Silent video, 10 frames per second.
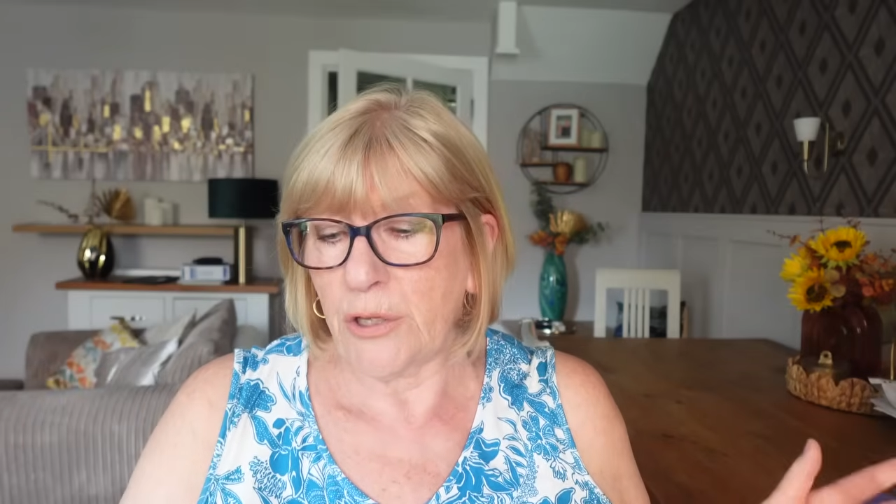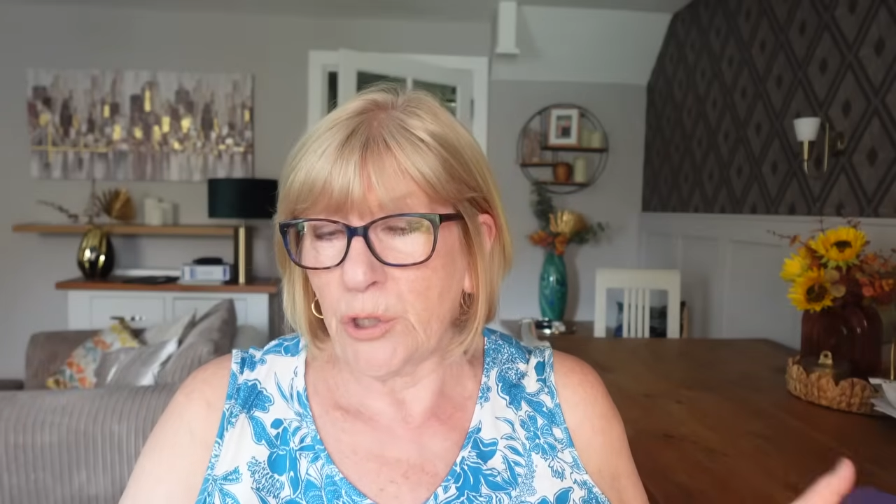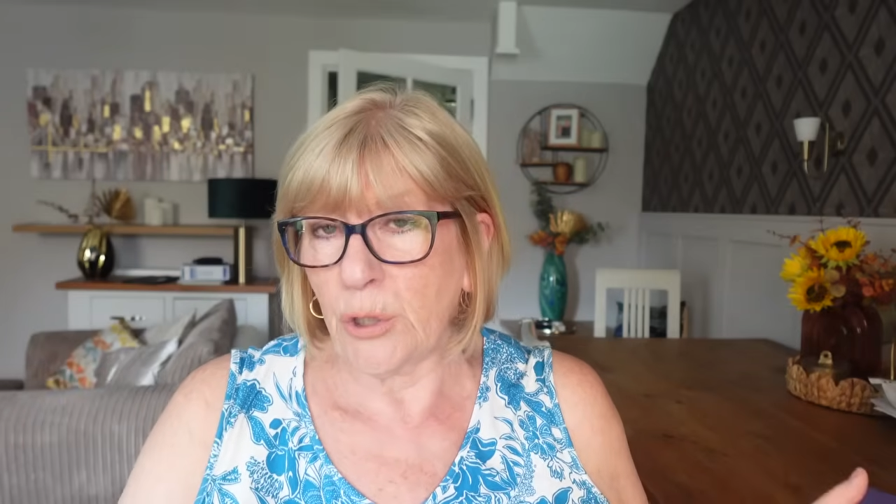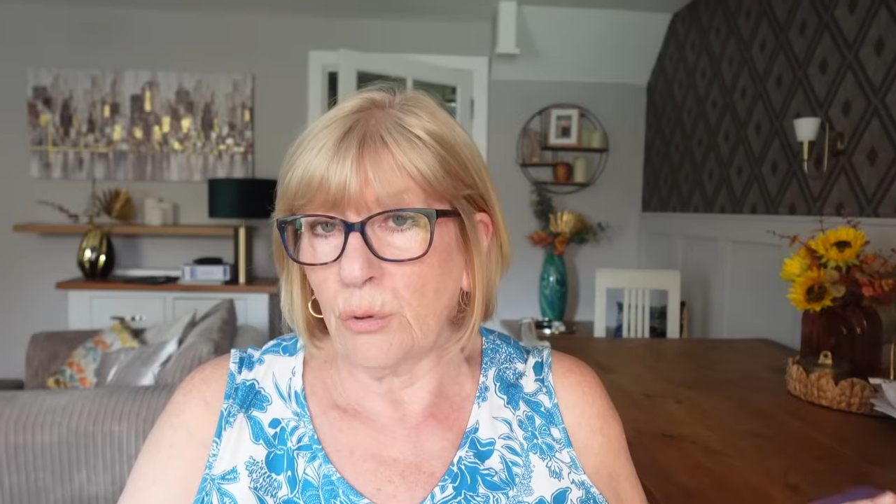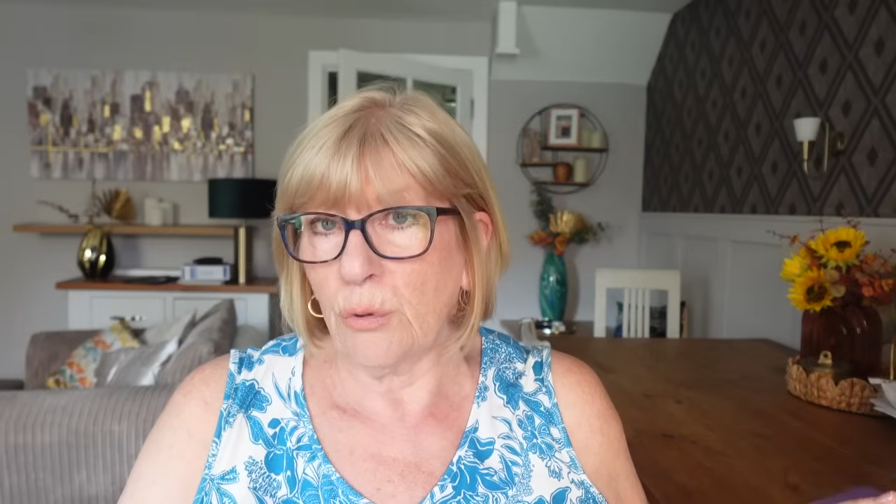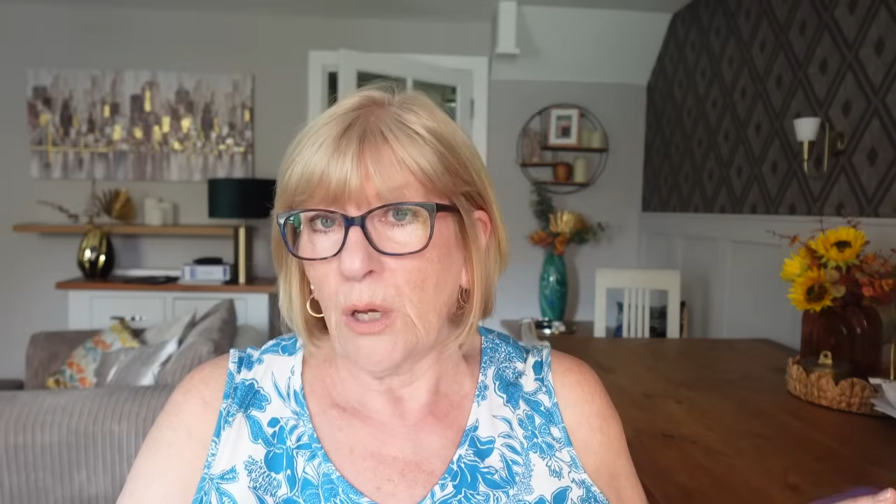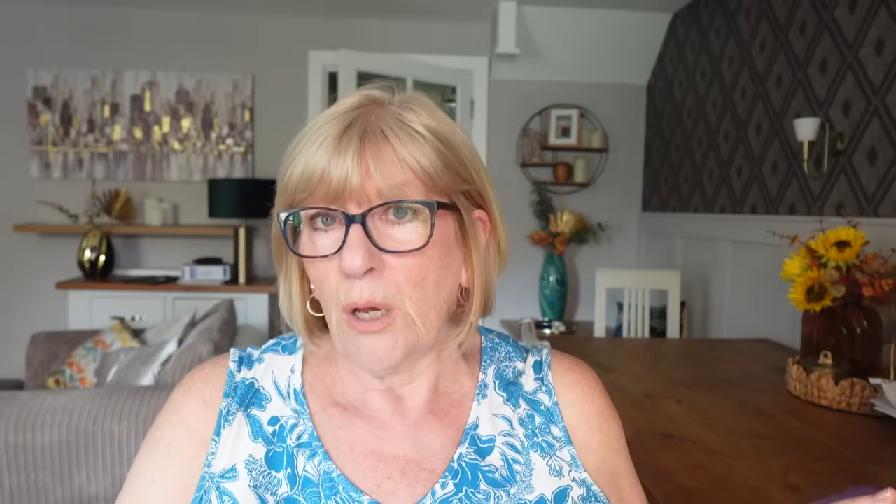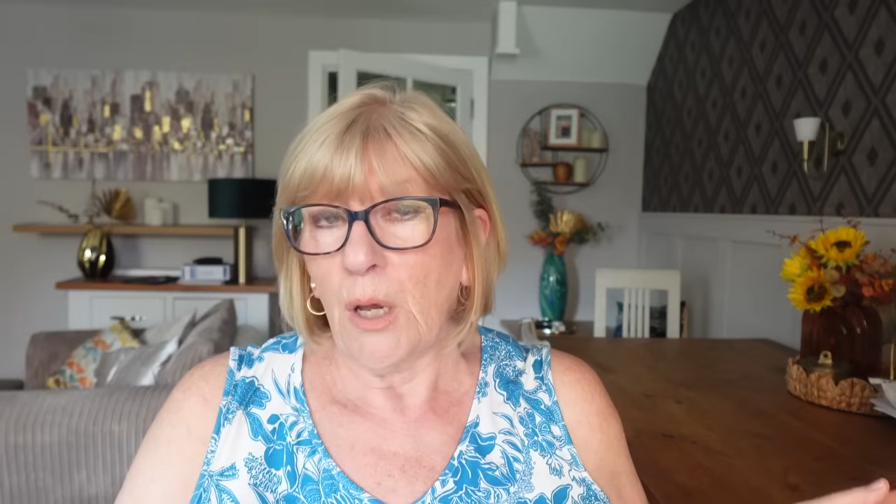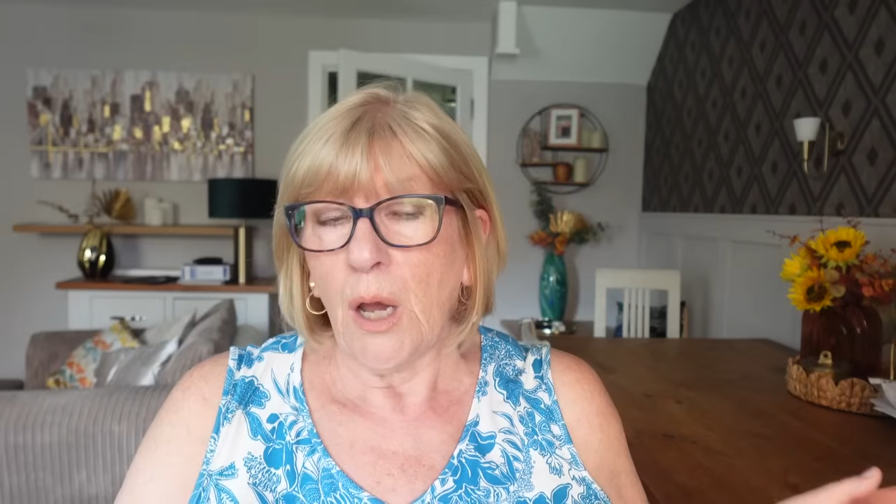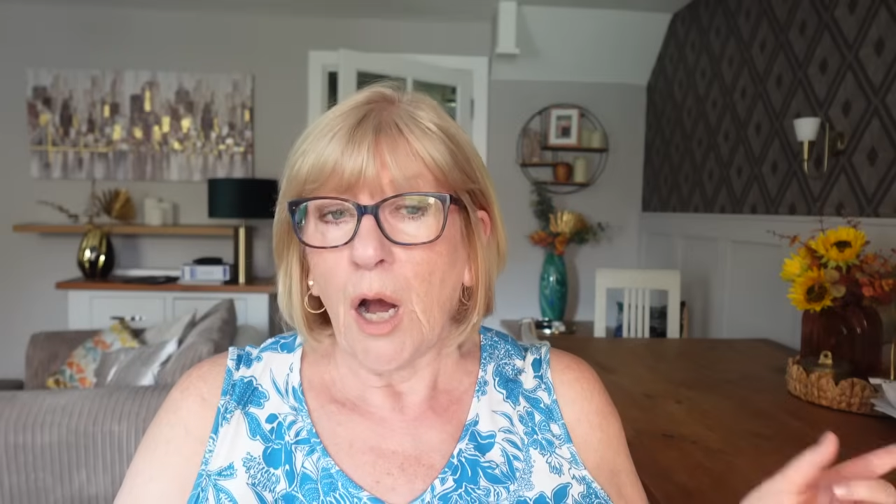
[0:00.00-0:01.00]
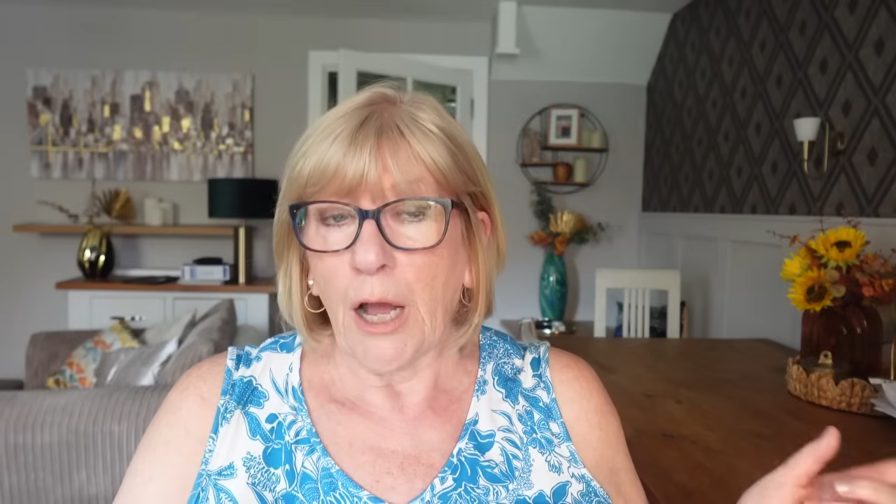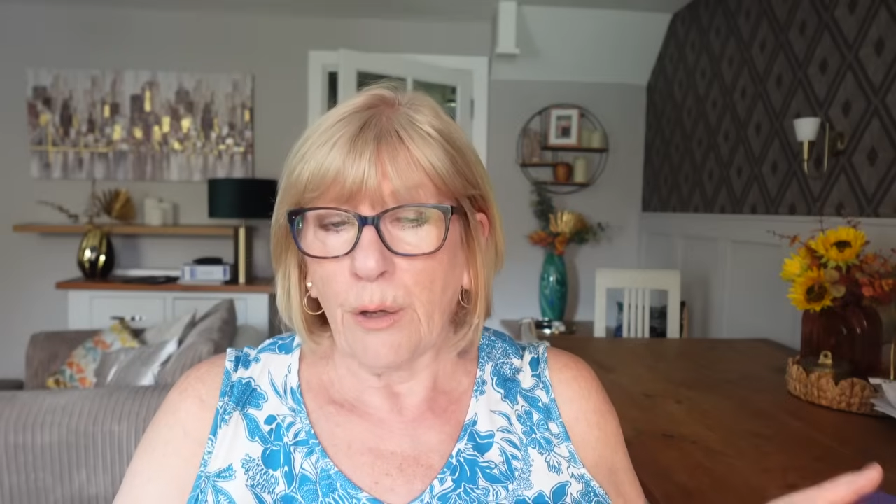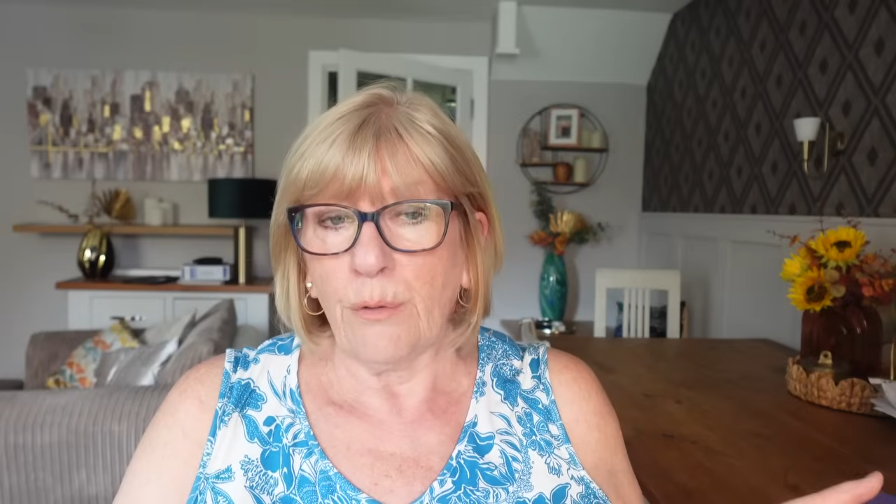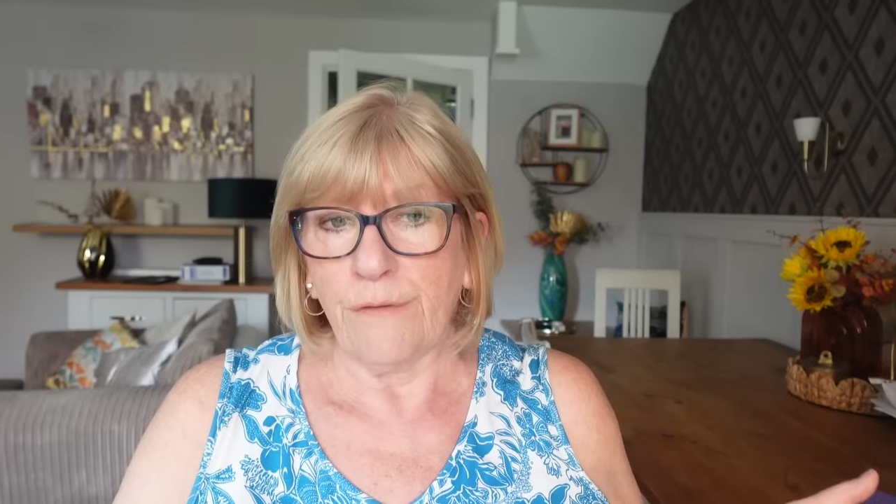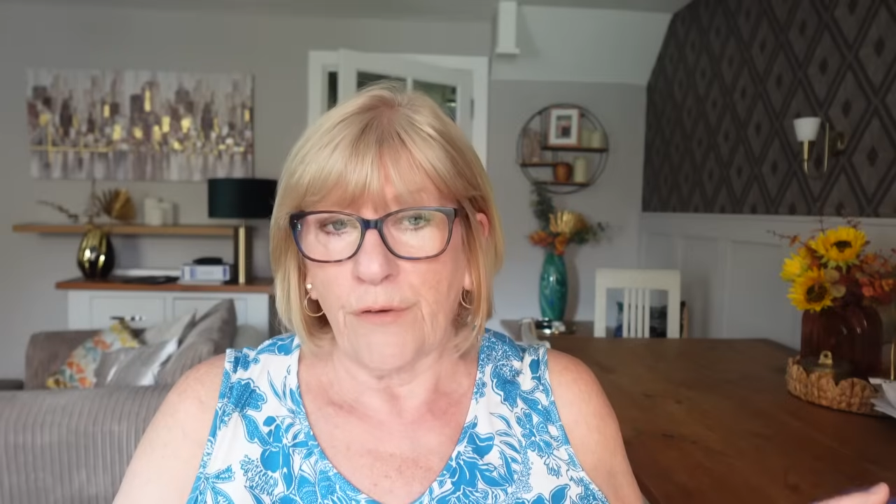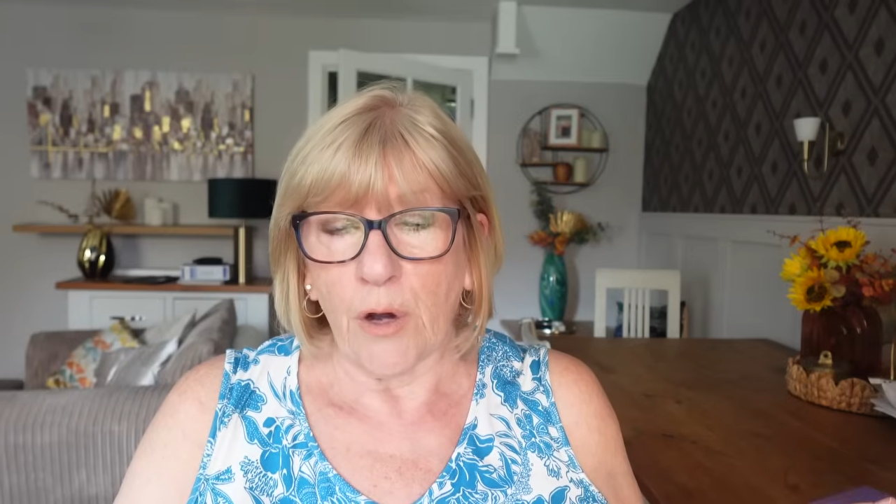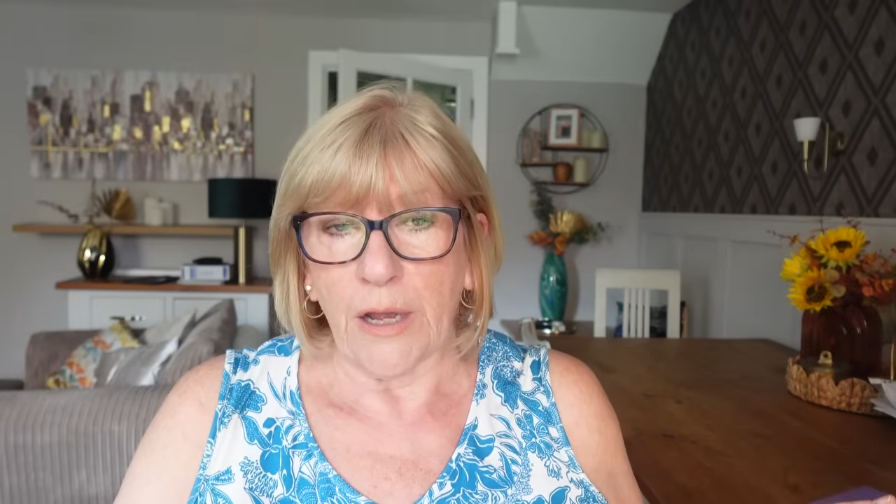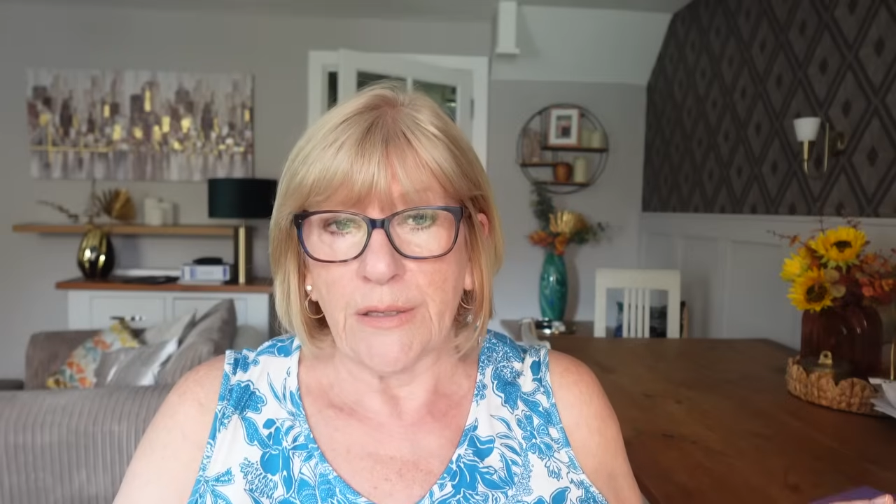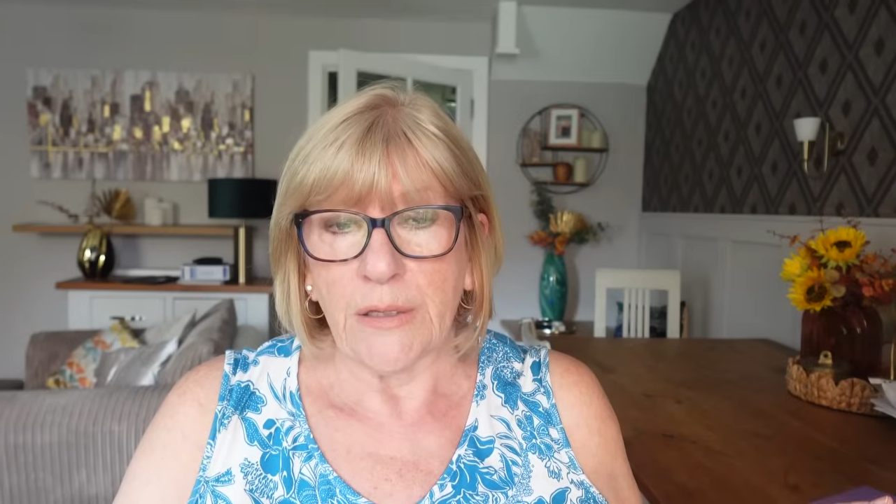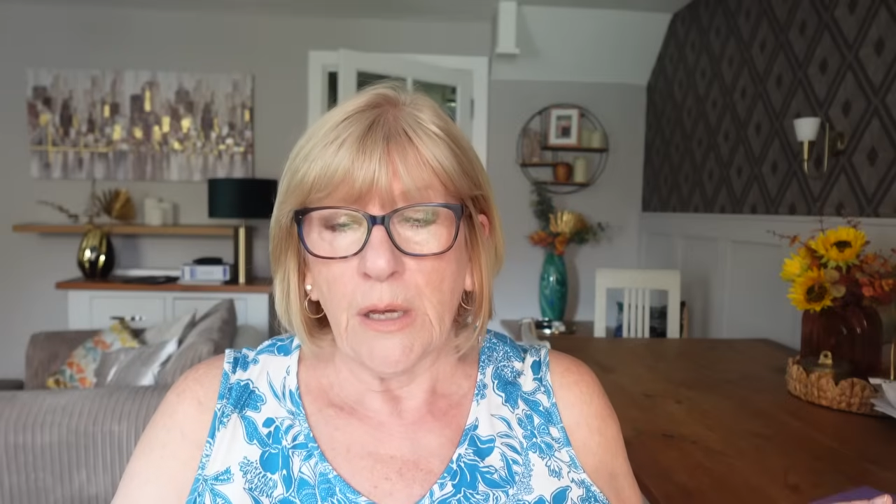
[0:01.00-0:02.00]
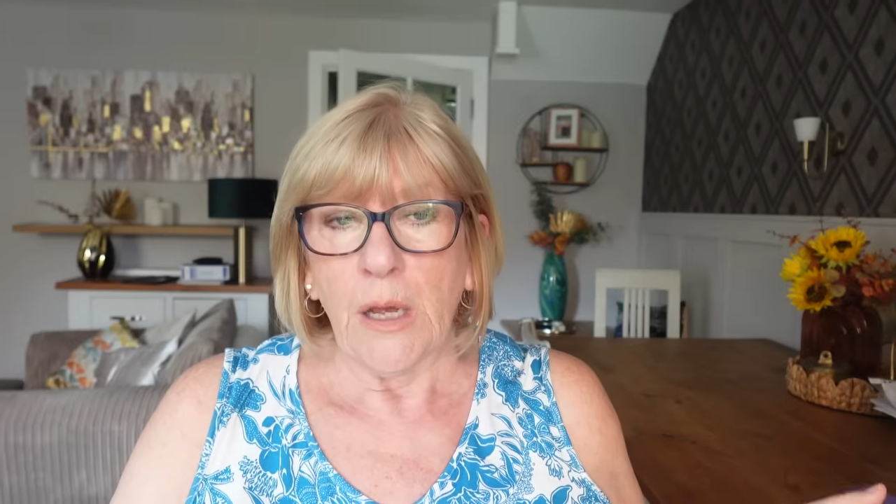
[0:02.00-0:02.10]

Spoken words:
2 I could find.